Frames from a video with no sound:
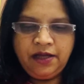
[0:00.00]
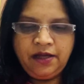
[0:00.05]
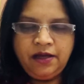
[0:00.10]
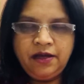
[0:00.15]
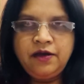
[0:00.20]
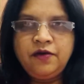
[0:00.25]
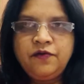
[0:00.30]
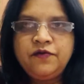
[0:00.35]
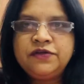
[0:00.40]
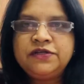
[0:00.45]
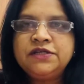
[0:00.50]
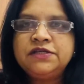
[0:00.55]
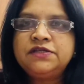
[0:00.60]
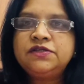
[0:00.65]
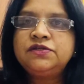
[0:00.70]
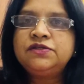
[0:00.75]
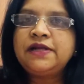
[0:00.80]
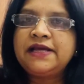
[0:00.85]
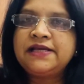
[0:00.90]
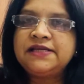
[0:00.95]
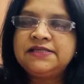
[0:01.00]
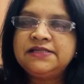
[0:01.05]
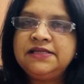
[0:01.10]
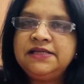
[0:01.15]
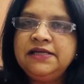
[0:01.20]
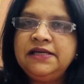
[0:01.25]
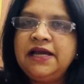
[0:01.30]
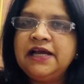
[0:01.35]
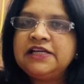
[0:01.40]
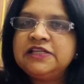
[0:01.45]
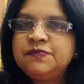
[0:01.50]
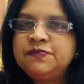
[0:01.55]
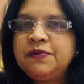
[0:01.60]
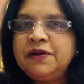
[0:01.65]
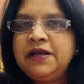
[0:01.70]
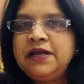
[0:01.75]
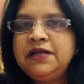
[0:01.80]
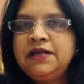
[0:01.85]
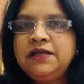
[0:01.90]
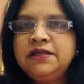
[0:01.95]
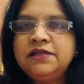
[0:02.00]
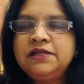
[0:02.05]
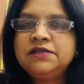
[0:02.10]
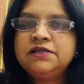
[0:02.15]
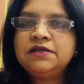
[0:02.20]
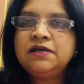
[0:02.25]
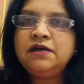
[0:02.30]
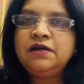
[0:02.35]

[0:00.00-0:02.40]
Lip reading: which is nicely explained in this